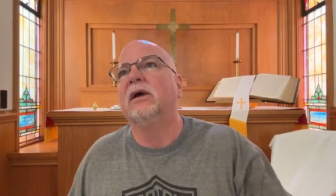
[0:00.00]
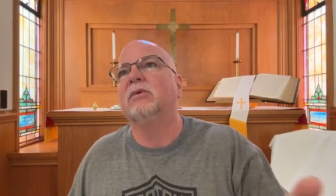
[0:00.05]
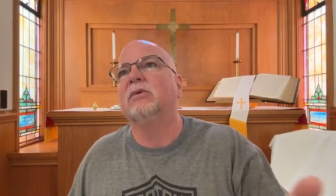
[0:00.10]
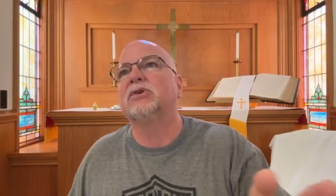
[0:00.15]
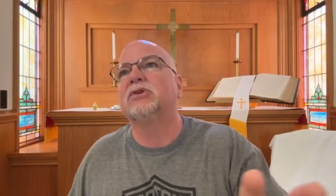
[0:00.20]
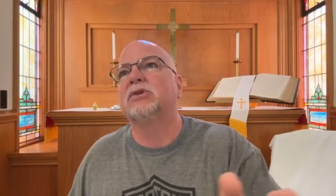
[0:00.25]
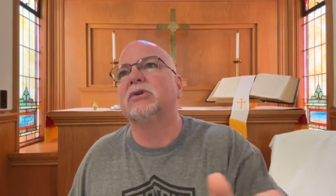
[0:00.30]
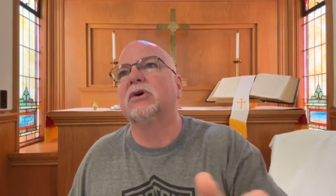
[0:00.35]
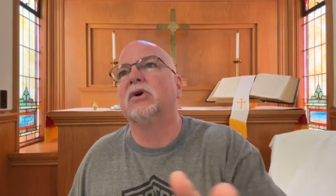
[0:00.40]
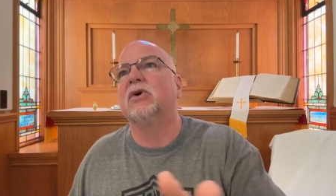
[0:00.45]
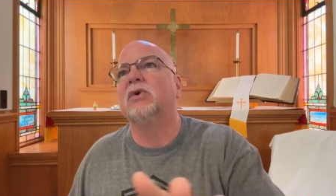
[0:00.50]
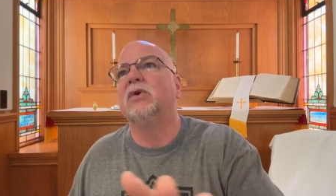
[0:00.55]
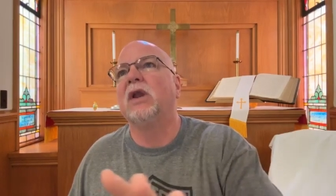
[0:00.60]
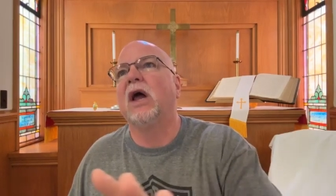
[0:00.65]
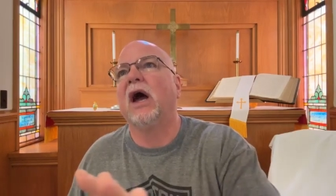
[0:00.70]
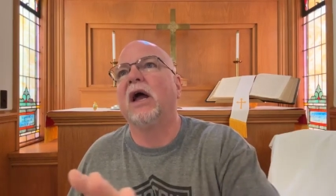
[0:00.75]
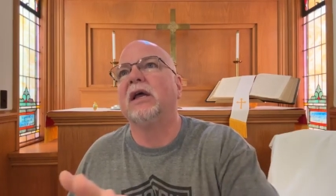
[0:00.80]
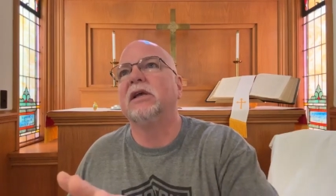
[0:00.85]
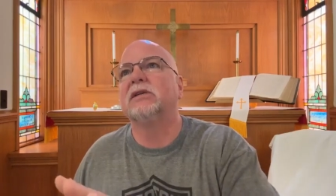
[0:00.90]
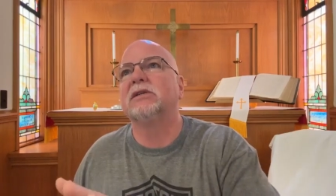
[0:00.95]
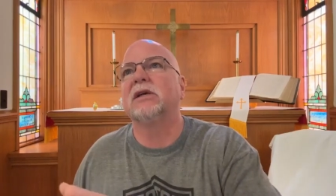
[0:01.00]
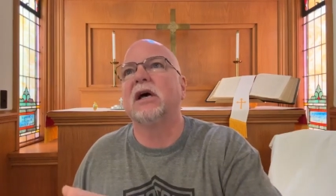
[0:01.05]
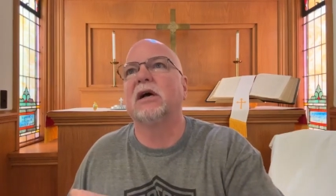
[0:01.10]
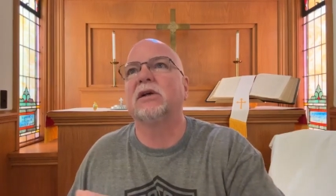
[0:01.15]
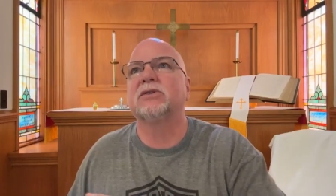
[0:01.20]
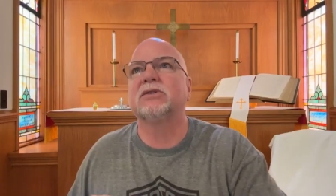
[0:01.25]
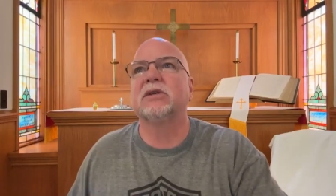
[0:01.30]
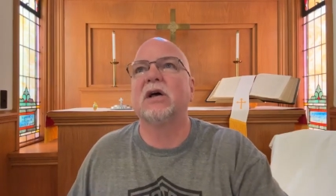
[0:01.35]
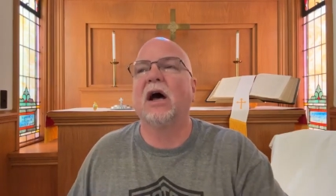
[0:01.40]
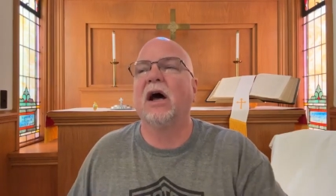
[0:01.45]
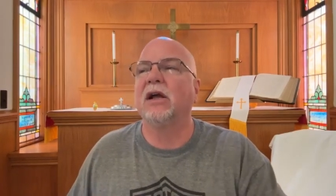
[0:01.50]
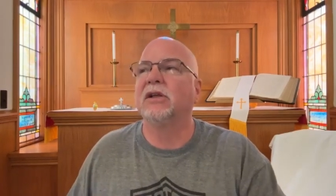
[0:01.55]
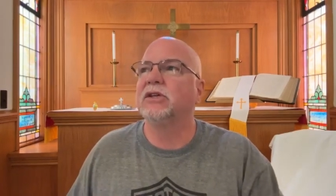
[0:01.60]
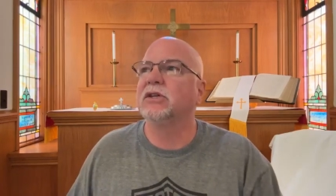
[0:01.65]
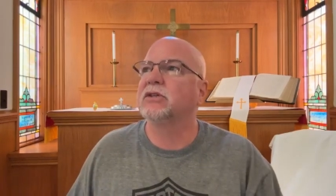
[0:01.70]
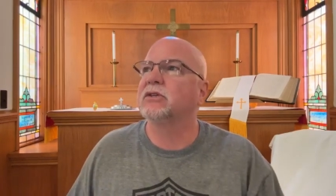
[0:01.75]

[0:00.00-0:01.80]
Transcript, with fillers: It was so nice outside.